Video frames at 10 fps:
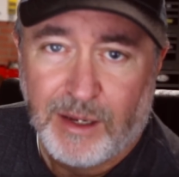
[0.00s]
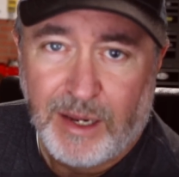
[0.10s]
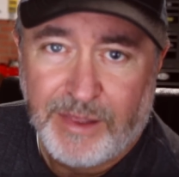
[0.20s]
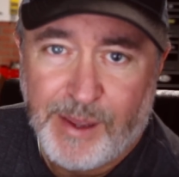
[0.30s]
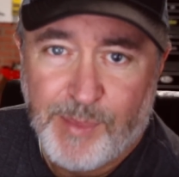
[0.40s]

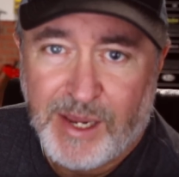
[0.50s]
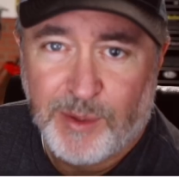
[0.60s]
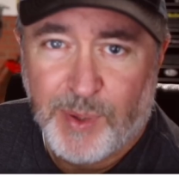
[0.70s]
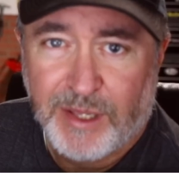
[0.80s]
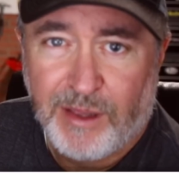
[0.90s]
And they
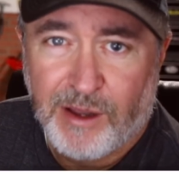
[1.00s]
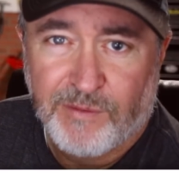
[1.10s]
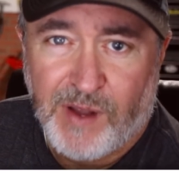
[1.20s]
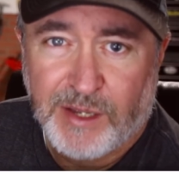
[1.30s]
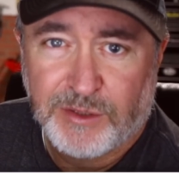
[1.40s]
make pin lock
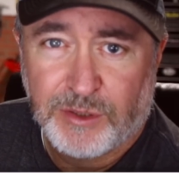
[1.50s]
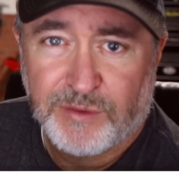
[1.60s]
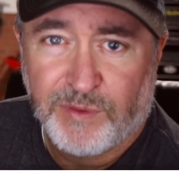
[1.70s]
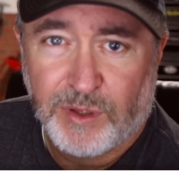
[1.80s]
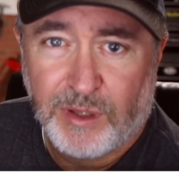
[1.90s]
visors
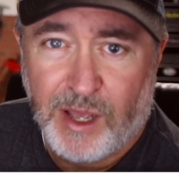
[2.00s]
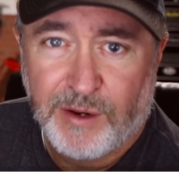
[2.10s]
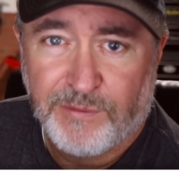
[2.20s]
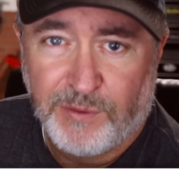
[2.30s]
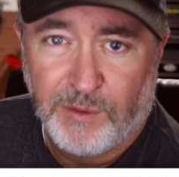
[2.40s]
for a
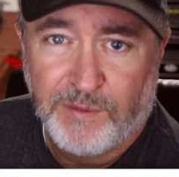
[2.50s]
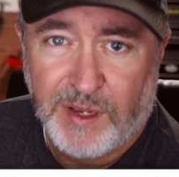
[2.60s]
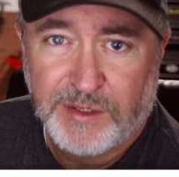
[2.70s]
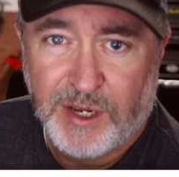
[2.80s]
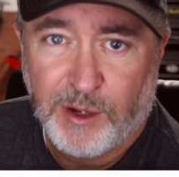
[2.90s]
lot of full
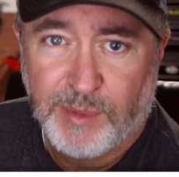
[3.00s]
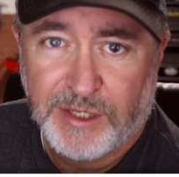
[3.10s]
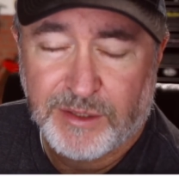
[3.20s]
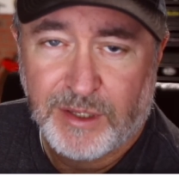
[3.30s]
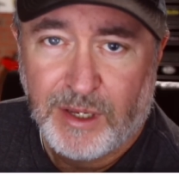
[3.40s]
face
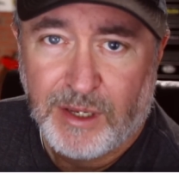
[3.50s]
helmets.